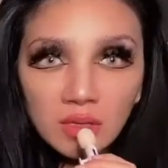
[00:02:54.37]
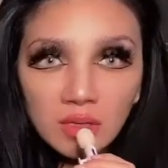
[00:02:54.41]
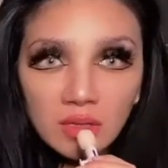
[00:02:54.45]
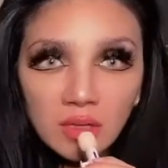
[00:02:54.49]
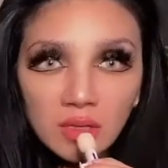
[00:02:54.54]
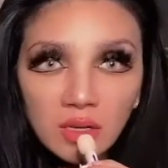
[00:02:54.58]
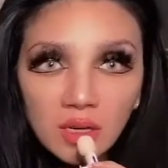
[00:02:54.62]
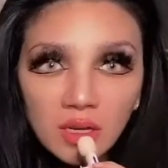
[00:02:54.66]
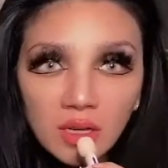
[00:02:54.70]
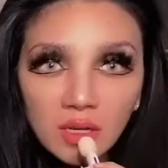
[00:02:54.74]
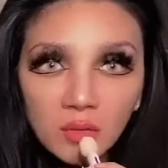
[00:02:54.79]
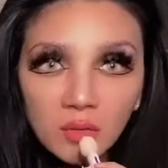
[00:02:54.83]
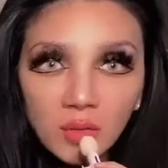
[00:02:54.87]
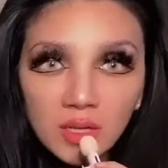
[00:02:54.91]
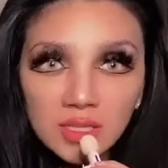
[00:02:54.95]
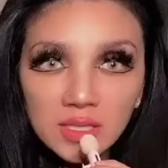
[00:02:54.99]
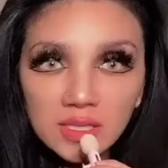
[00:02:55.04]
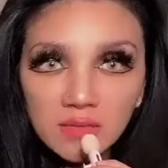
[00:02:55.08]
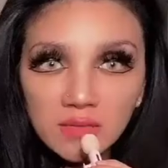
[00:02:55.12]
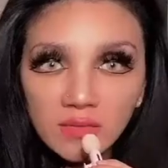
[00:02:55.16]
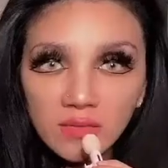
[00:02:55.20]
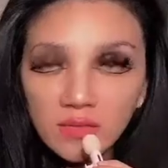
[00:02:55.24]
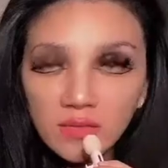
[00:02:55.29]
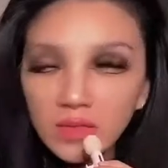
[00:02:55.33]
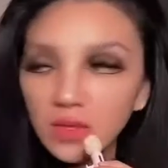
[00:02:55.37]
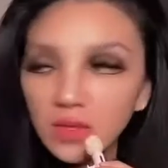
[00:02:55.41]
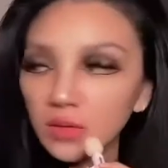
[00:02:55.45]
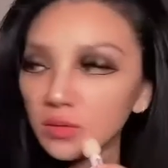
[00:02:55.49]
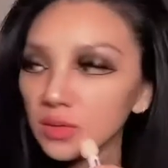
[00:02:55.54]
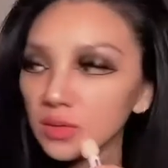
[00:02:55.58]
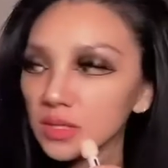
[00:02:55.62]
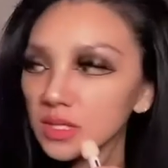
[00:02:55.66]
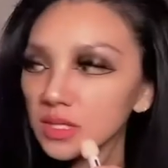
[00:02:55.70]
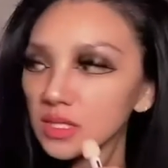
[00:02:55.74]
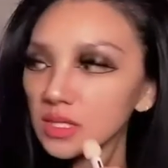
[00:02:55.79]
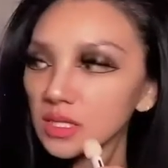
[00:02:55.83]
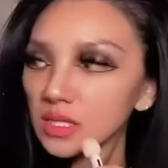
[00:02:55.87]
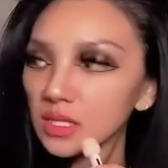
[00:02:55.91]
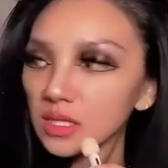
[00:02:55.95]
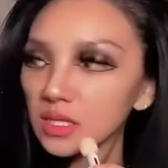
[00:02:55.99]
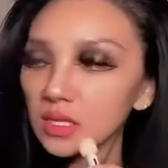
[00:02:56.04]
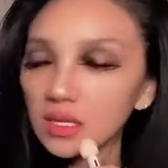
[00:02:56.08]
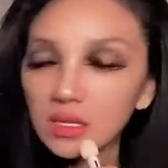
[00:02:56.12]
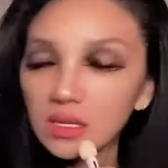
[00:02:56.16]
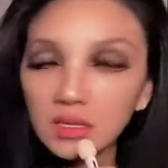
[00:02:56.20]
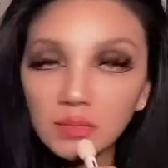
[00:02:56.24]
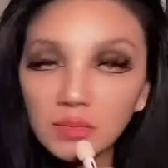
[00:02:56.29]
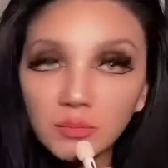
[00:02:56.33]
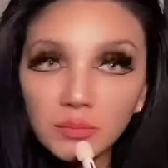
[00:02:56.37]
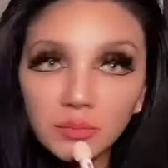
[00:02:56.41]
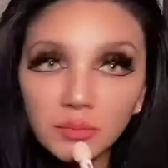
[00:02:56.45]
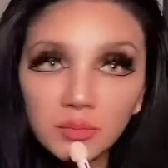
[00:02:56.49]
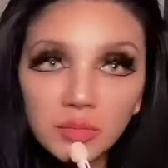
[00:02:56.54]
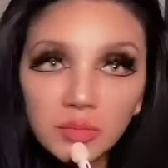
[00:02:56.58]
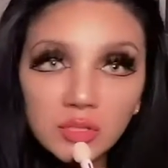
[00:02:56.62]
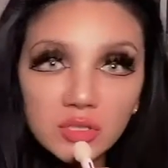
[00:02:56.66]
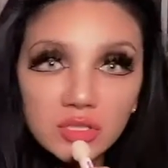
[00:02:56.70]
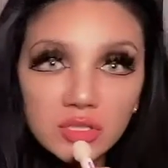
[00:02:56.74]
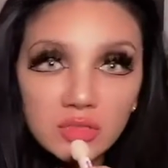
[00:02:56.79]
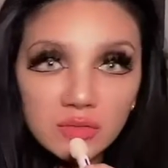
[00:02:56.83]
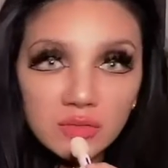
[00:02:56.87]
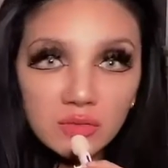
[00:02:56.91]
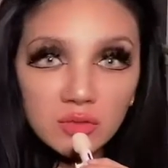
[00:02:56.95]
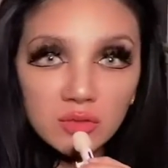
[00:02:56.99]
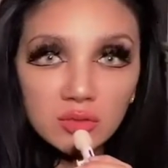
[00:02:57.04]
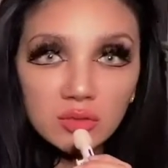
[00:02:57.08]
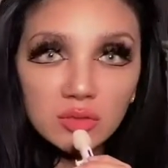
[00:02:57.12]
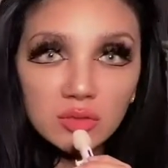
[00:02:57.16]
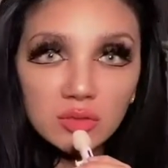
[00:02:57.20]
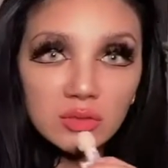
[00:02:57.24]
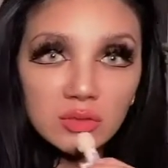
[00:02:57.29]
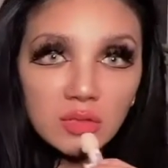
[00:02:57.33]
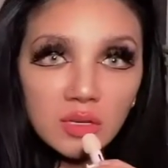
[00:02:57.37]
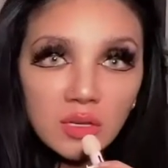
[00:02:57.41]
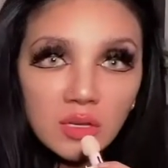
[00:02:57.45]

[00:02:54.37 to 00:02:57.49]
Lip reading: Likewise, if there was the beautiful